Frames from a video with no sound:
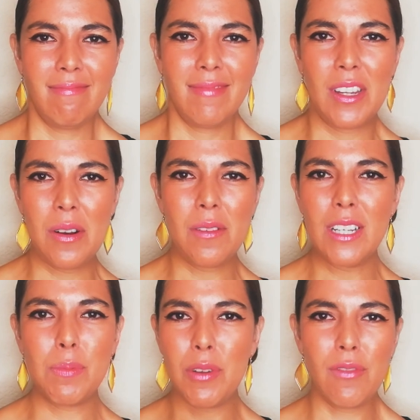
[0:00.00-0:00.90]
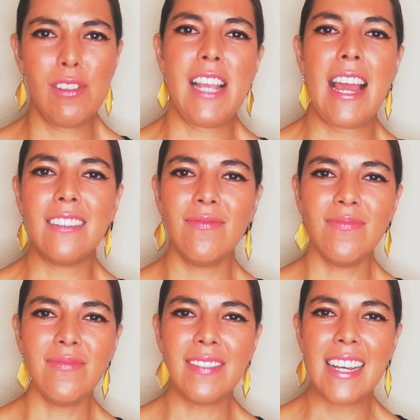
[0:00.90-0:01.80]
you know, this beautiful day.
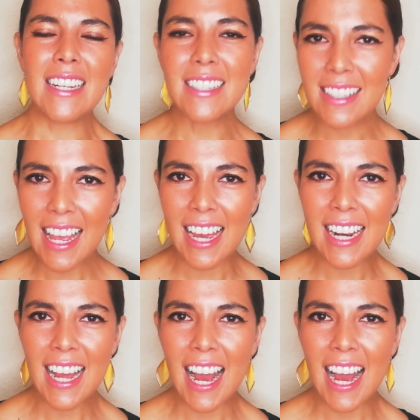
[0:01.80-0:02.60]
Instead,